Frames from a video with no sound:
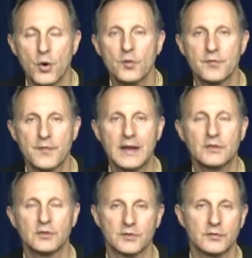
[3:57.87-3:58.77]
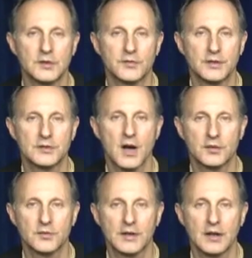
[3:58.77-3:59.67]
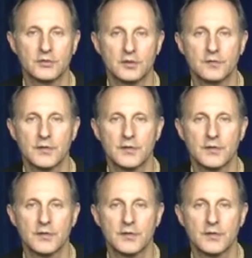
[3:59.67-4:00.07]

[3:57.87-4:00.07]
both phases of liver detoxification are